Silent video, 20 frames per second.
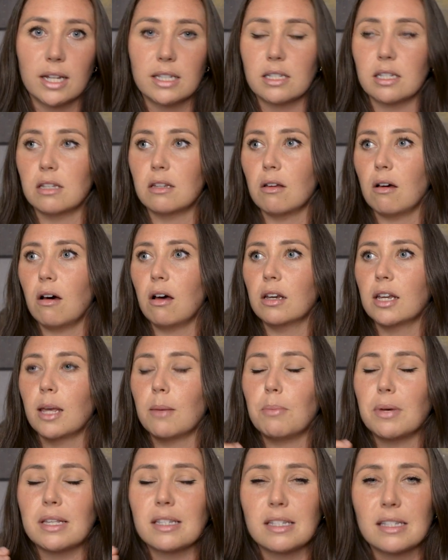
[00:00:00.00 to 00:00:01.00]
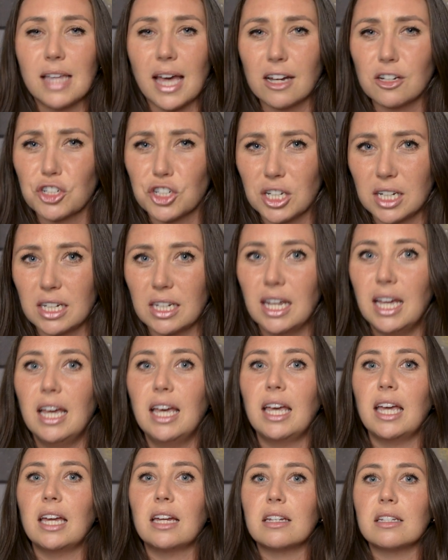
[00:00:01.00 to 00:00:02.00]
It's not a possession.
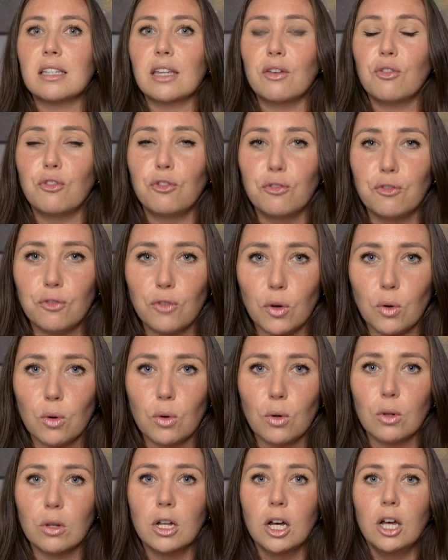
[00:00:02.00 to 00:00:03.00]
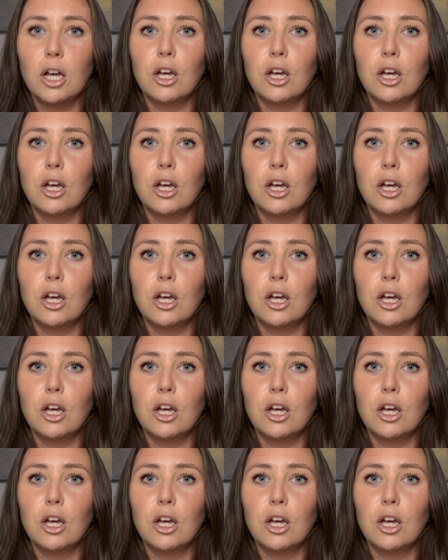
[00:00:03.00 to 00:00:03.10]
It is a full,